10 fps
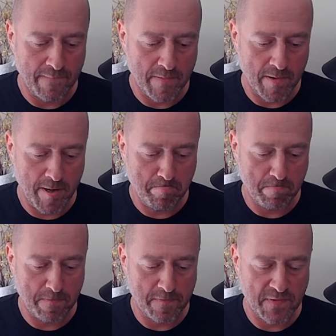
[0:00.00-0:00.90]
Right.
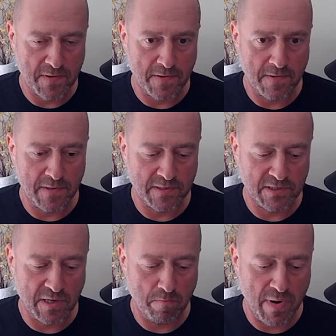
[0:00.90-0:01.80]
So let's
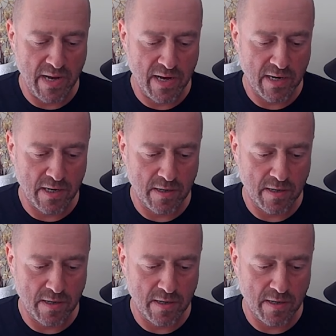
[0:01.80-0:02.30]
jump back